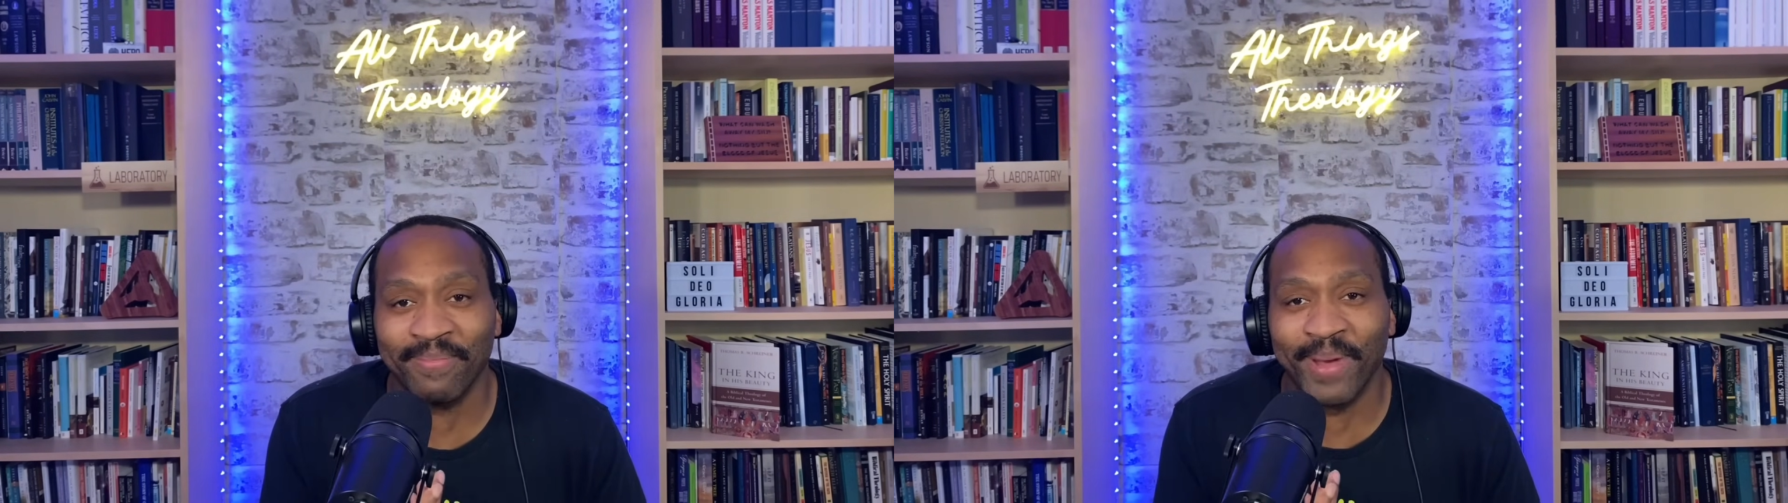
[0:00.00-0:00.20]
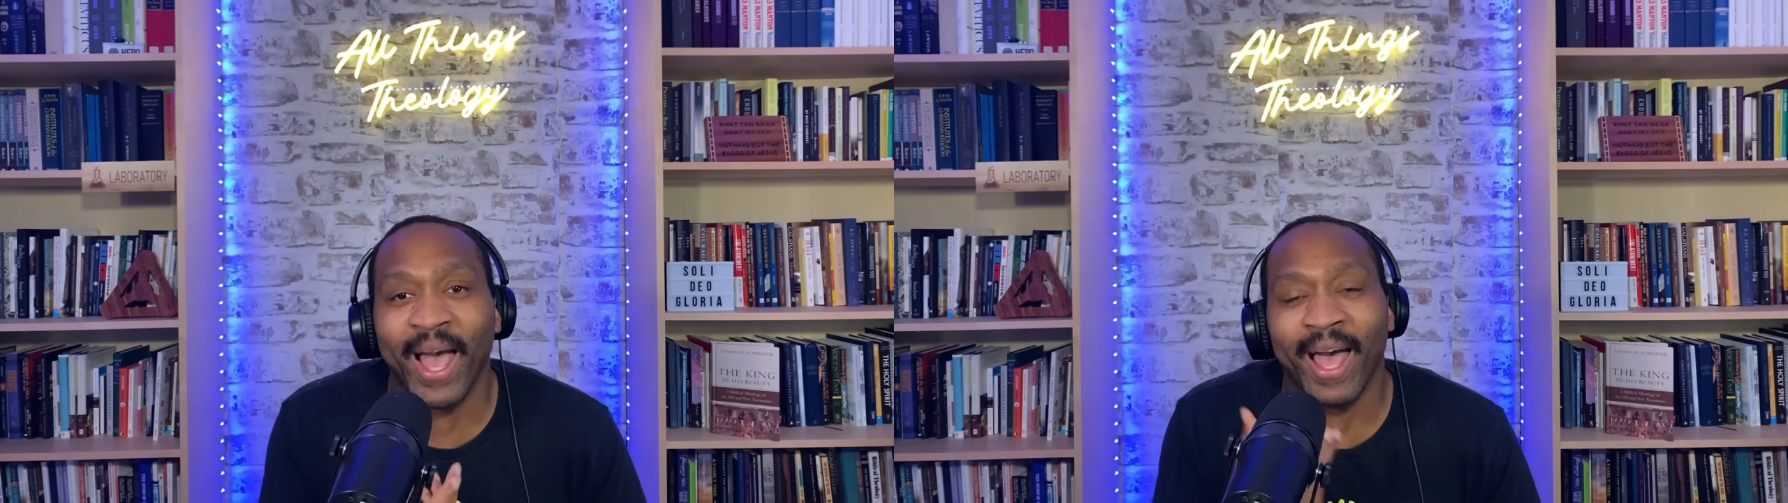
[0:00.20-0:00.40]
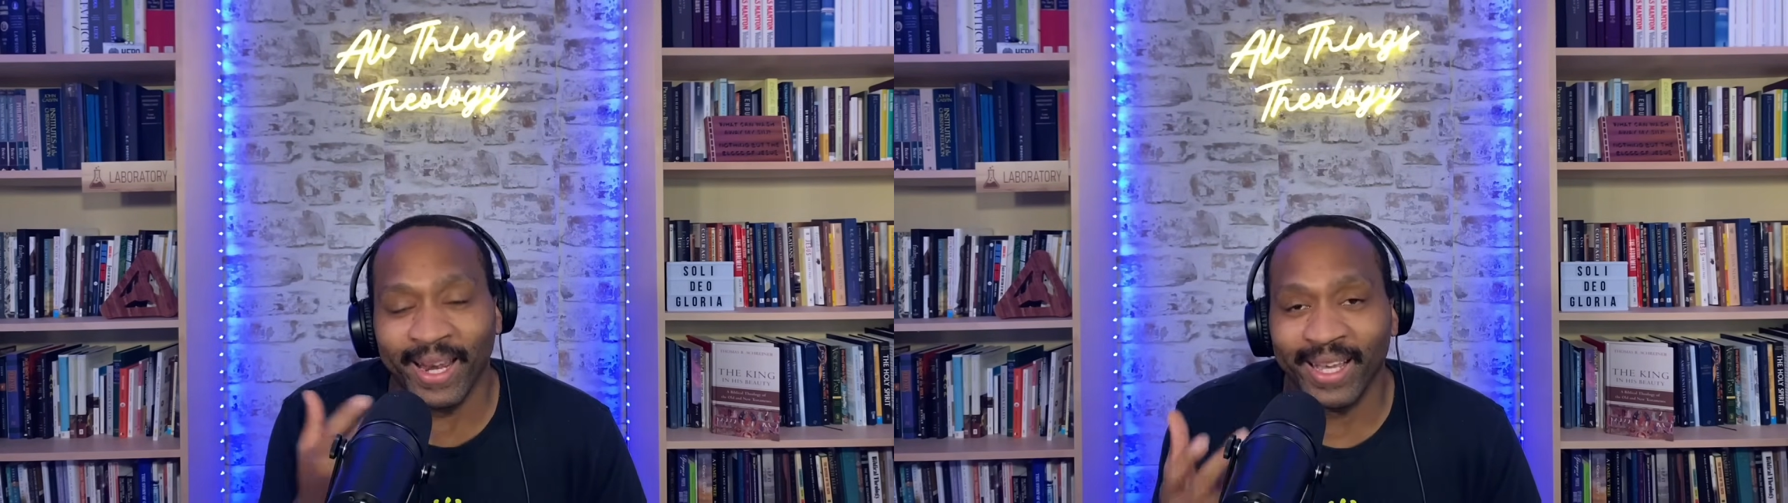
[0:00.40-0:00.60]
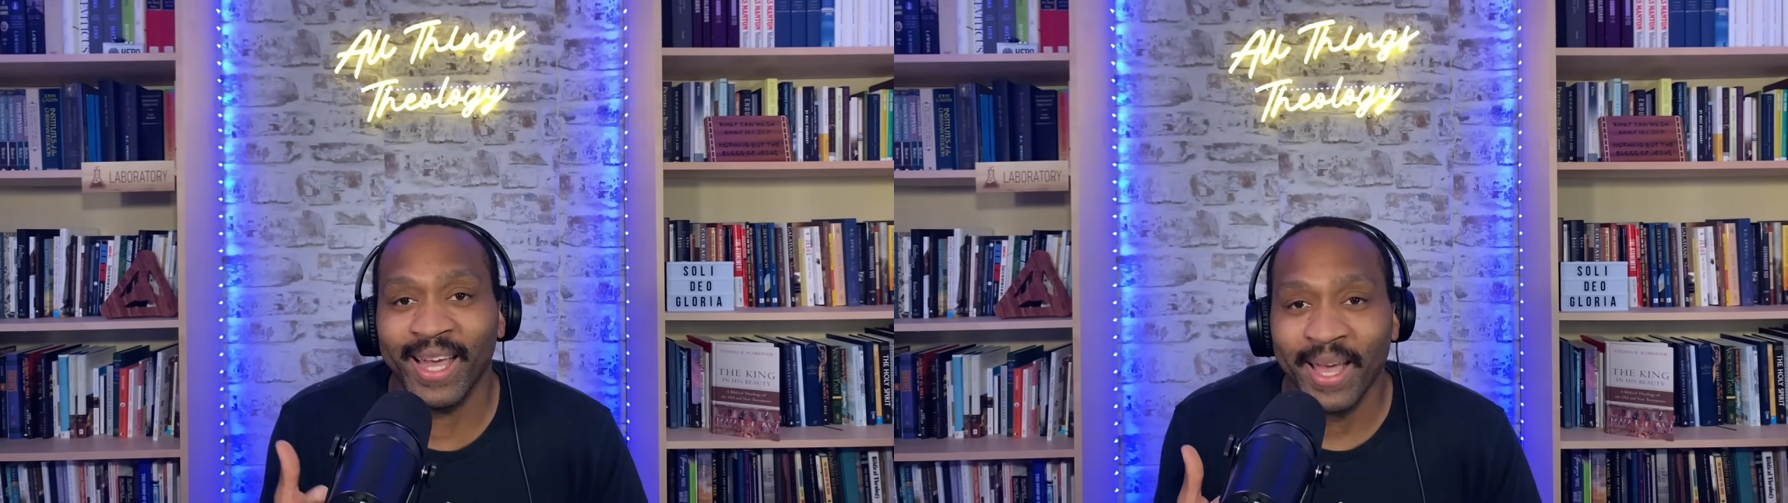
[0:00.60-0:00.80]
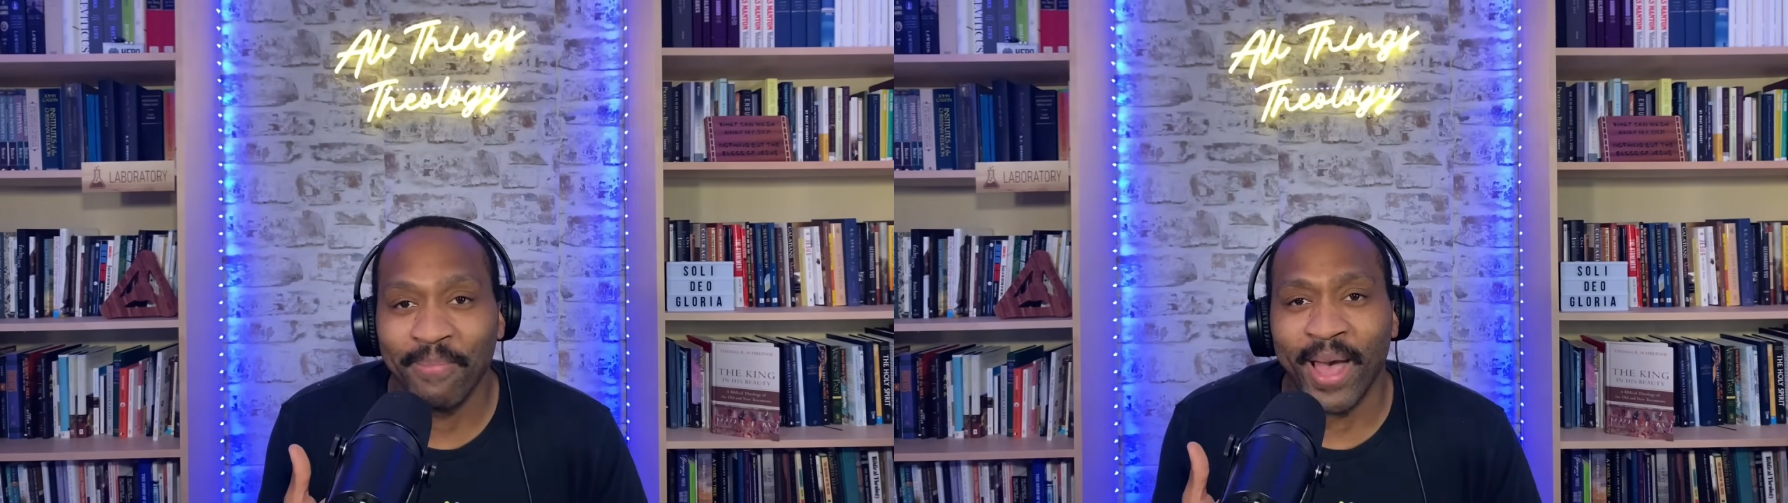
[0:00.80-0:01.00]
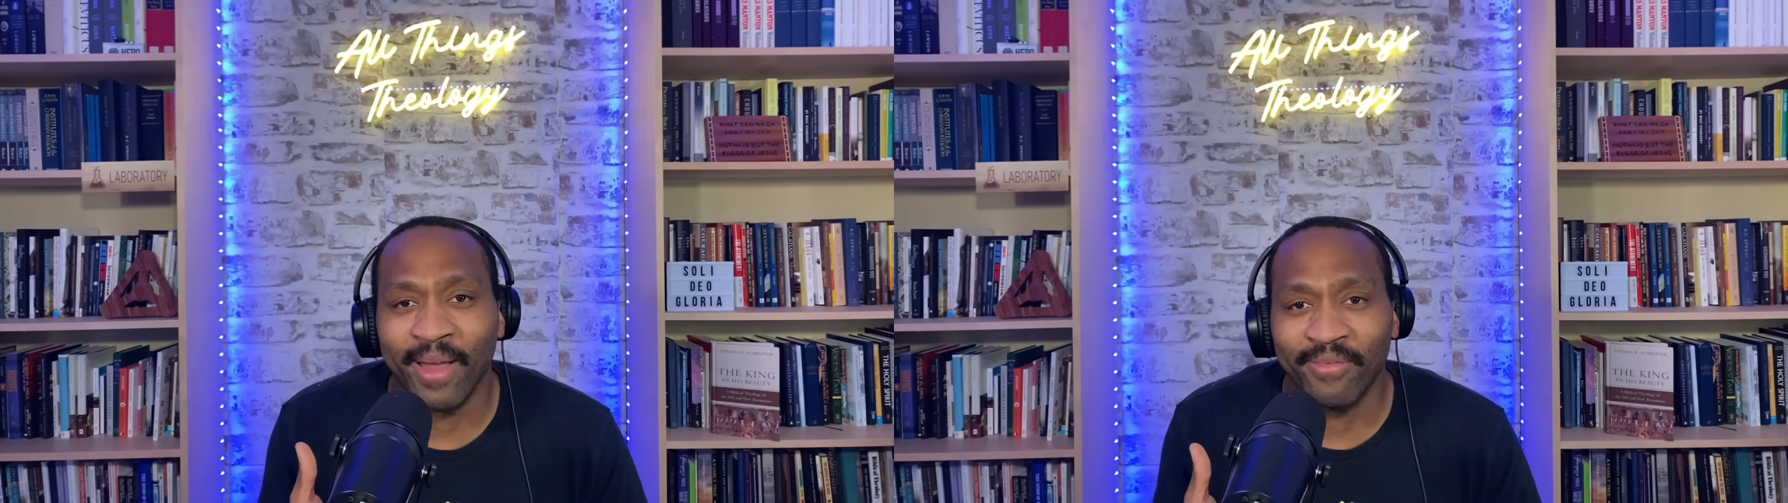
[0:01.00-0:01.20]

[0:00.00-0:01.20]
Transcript: bad, bad